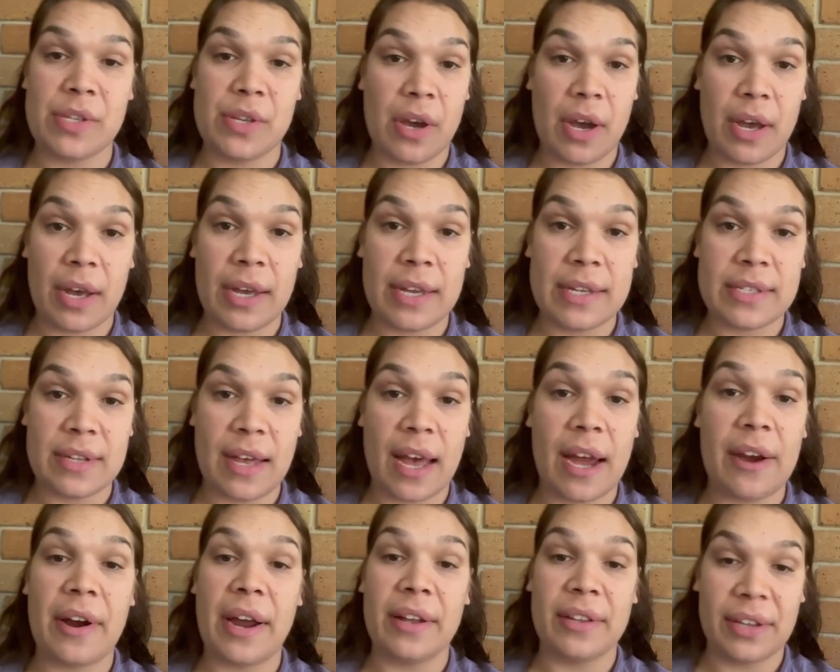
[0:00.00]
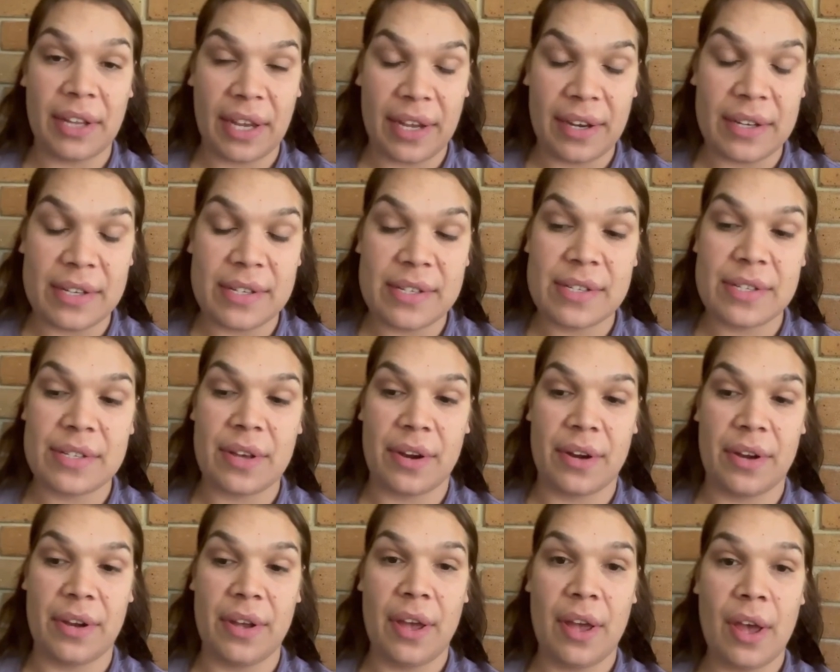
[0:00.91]
You guys are our leaders.
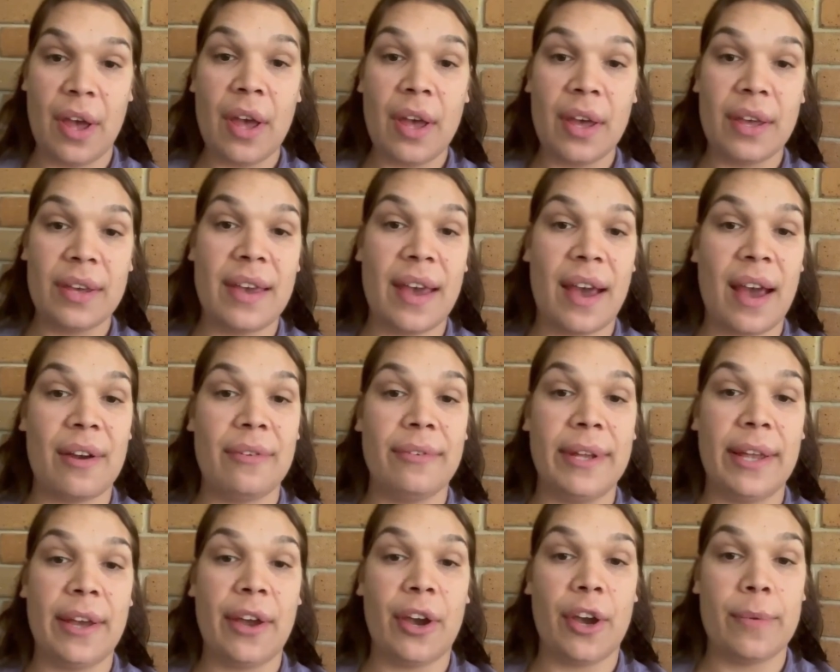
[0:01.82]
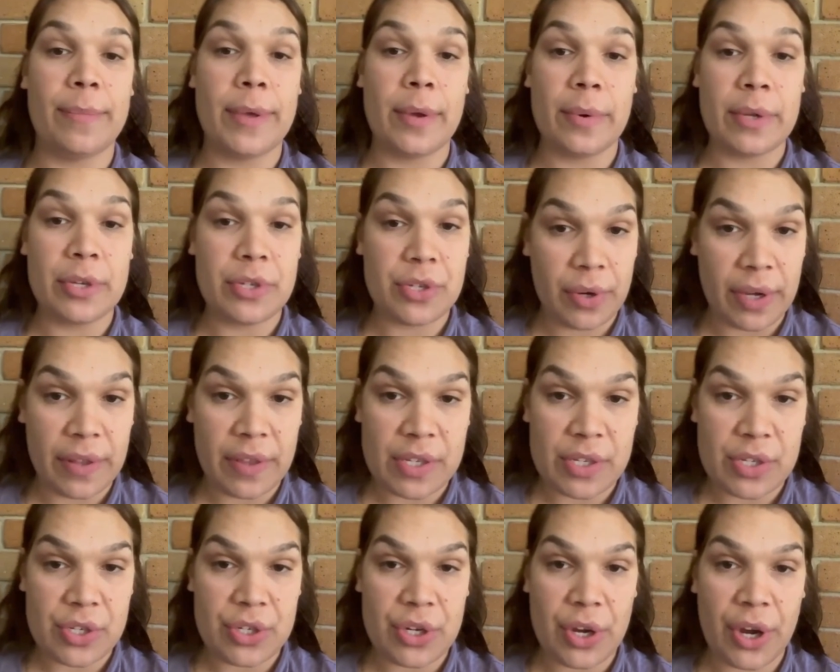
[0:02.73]
So yeah, I really hope you enjoy
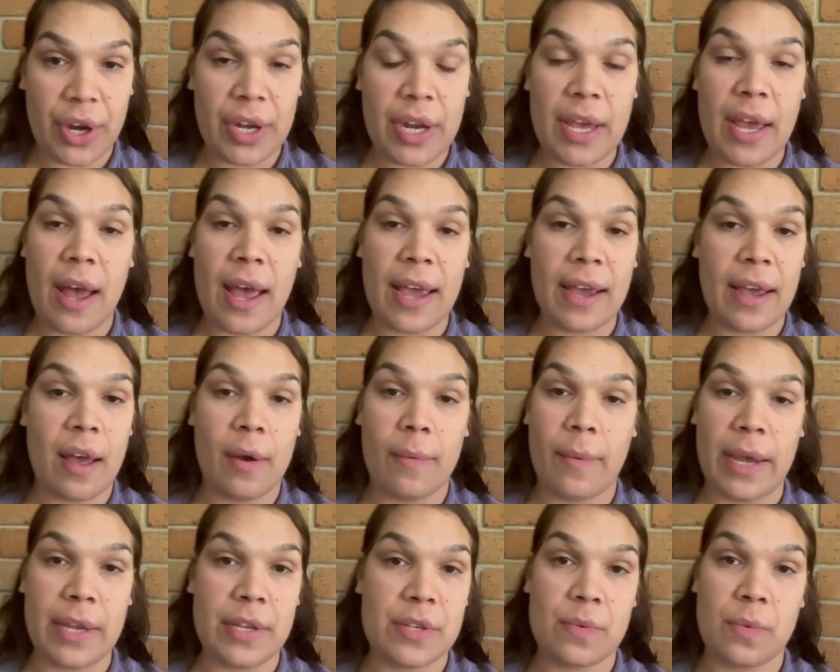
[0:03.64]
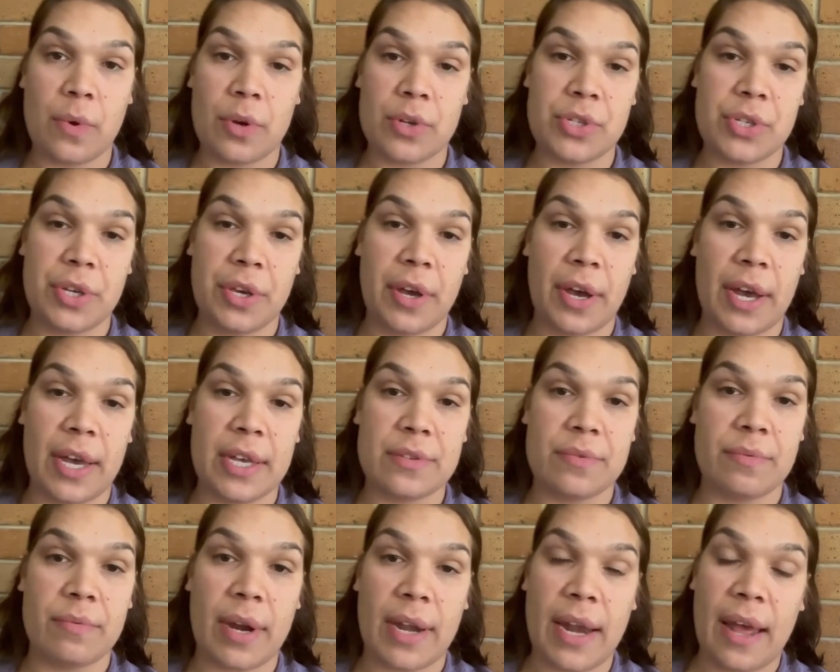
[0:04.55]
this journey. I can't wait to watch you guys
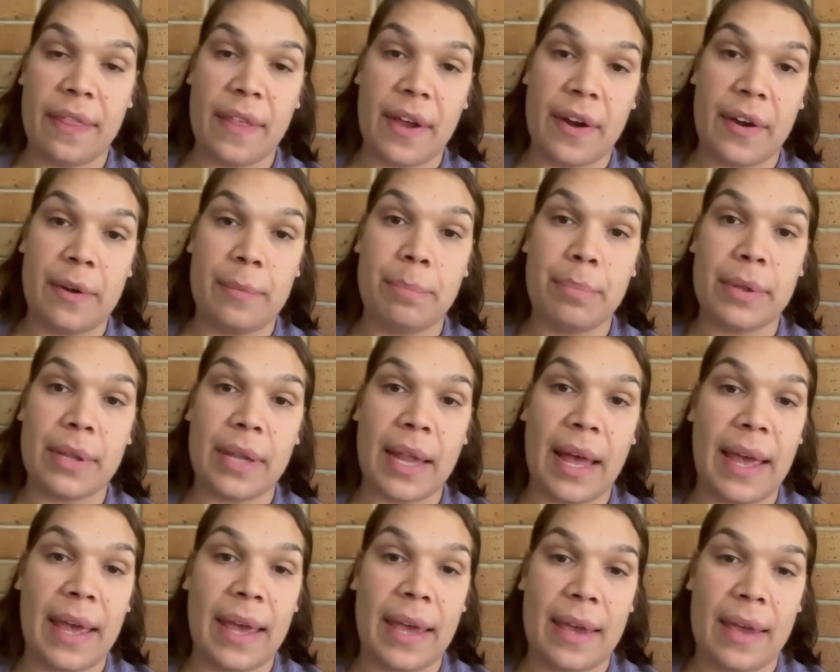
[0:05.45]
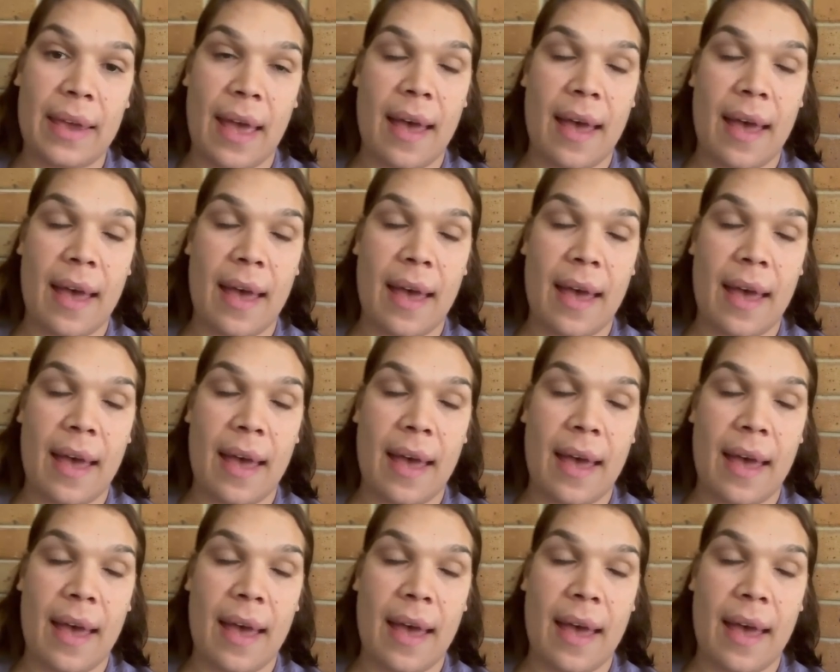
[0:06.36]
run out there and play.